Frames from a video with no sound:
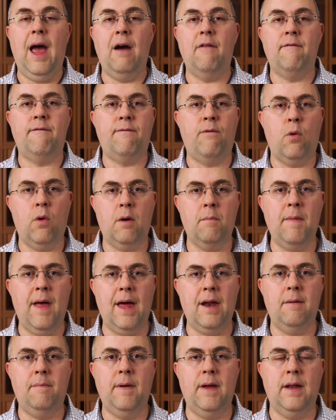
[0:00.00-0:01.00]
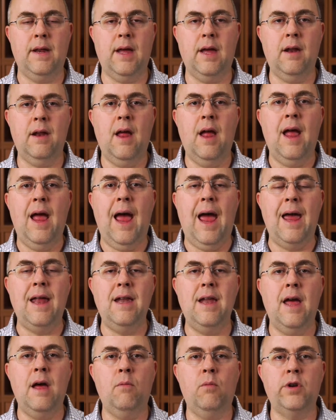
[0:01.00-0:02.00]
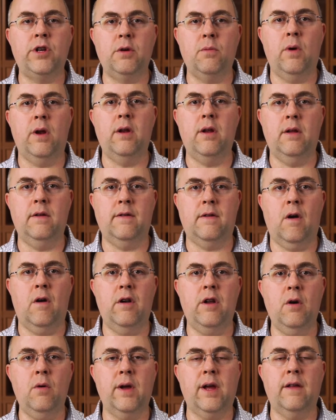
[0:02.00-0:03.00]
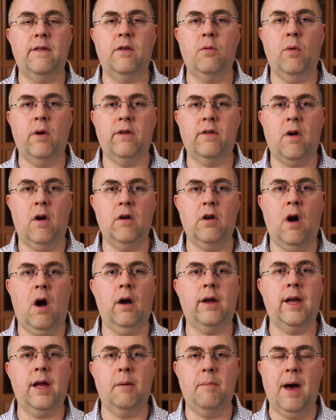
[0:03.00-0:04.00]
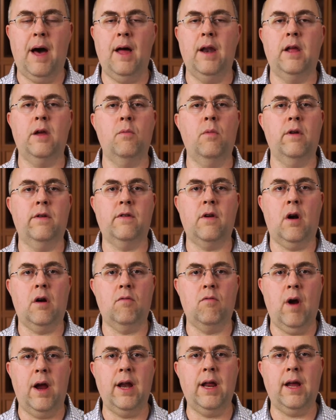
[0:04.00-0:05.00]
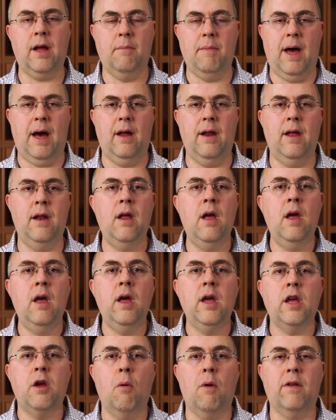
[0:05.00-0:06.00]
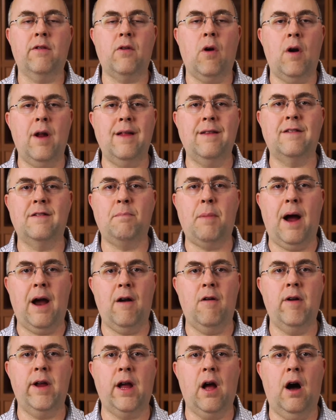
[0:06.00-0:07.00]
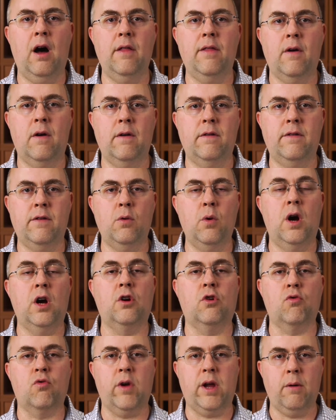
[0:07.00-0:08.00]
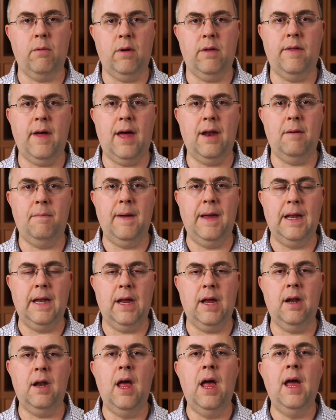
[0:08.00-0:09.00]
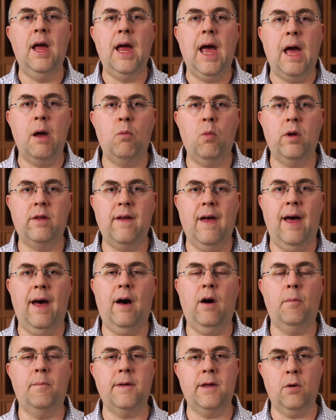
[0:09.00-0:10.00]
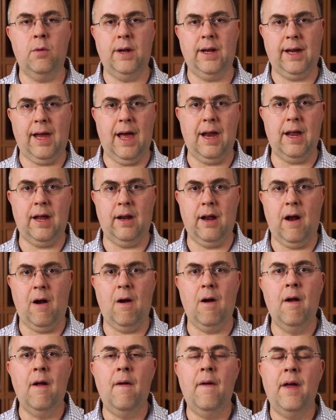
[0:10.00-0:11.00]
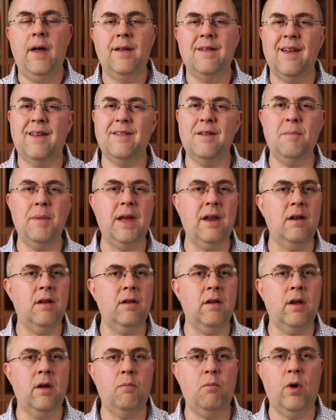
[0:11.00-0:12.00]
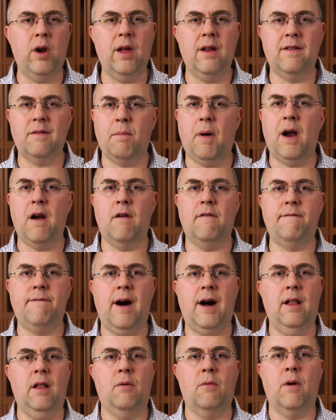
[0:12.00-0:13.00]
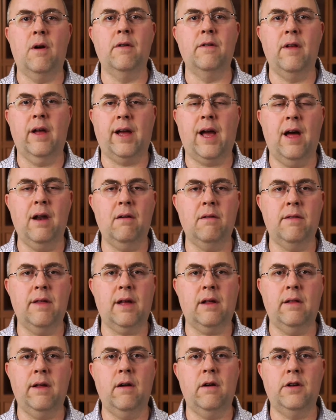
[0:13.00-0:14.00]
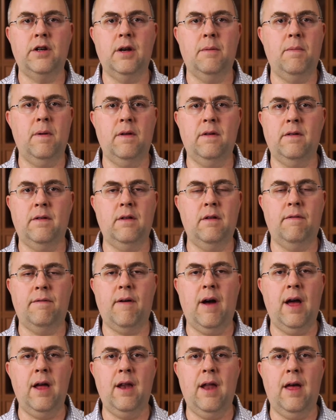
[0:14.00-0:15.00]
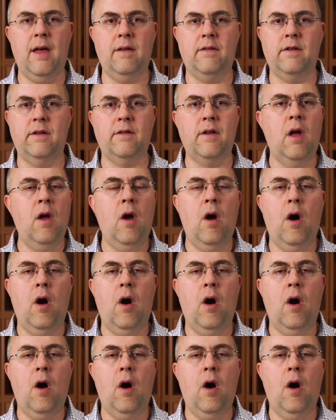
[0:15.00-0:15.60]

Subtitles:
form that opinion. And then what you want to start doing is you want to start talking about it. You want to start writing about it. You want to start inspiring others to agree with that opinion and want to help you in getting there. Doesn't mean you want to inspire followers. Like, I don't think leadership is defined as just,